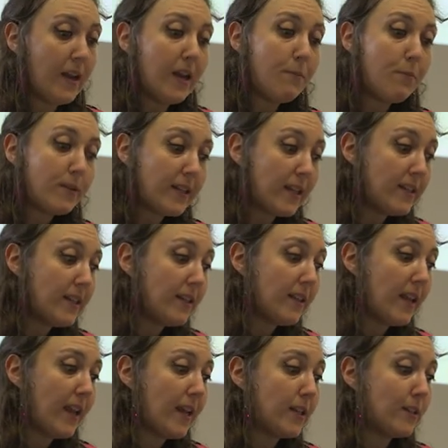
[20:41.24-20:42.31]
In presenting the
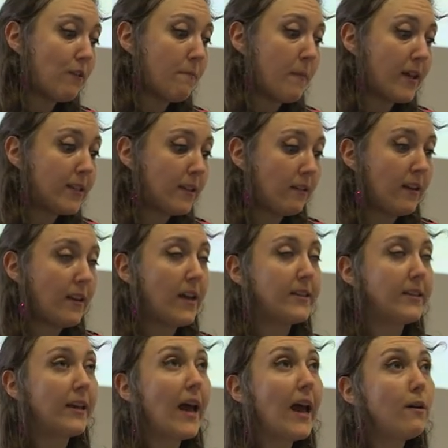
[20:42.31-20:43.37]
case for Mescaline
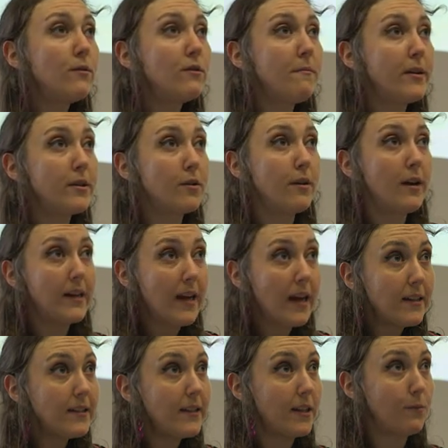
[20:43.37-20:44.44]
as a countermeasure
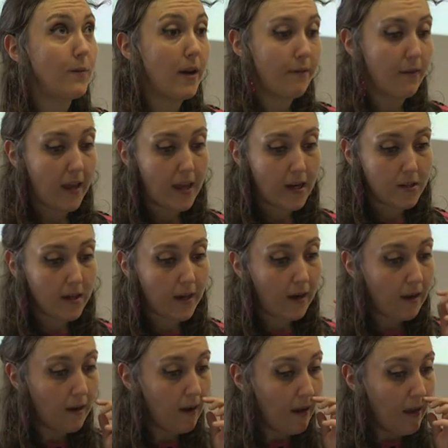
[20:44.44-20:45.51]
against this
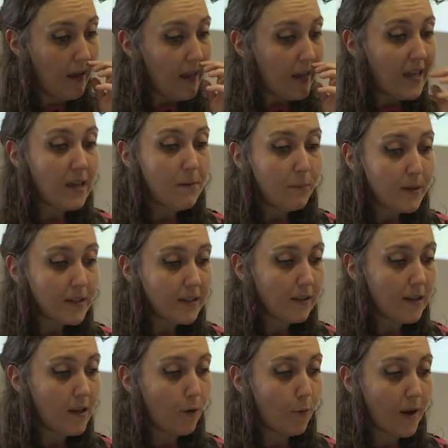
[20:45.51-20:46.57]
reification, he
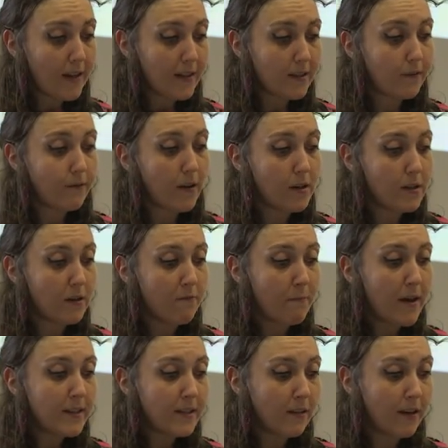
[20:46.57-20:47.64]
implicitly equates the function of
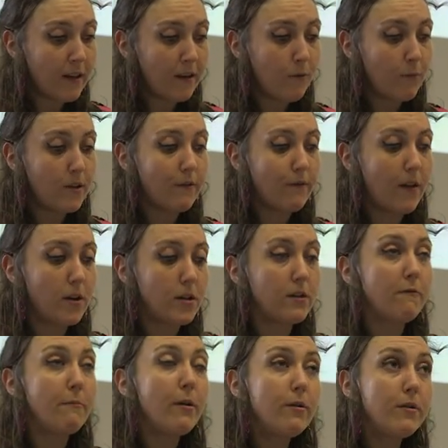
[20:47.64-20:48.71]
Mescaline with the function
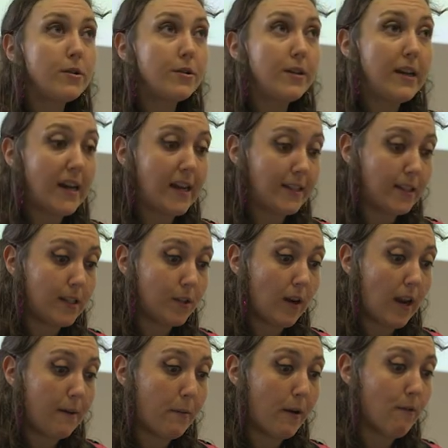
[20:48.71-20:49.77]
of poetry as
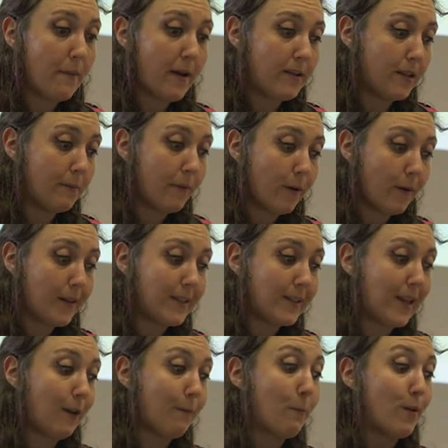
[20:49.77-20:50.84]
described by Romantic poets
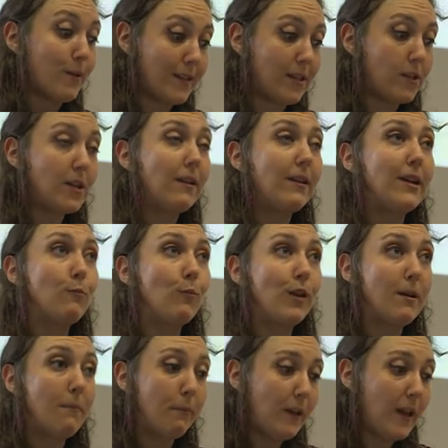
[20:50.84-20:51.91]
like Percy Shelley and
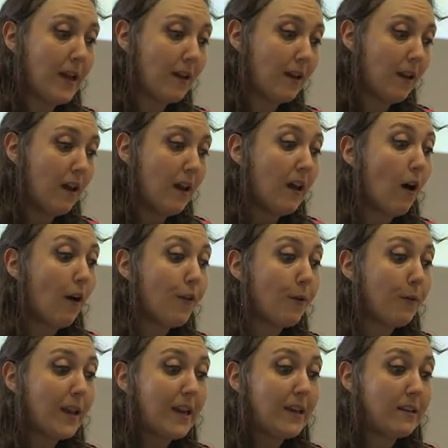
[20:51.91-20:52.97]
William Blake, although
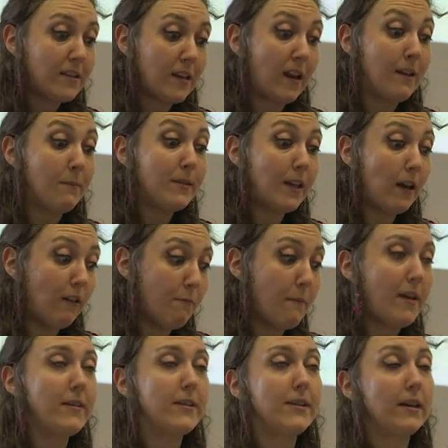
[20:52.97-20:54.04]
he does not himself
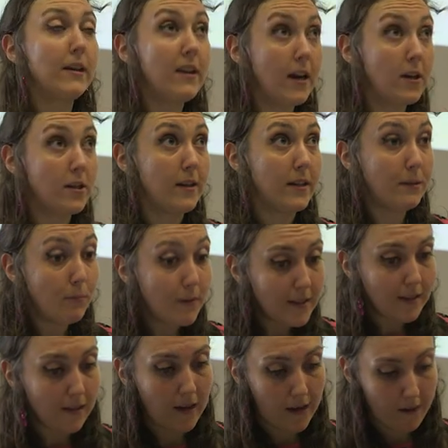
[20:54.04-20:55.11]
make this connection
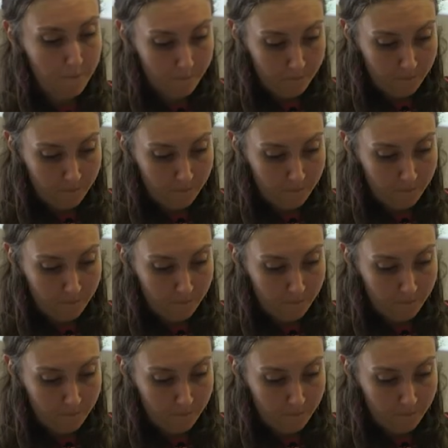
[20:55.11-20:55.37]
explicitly.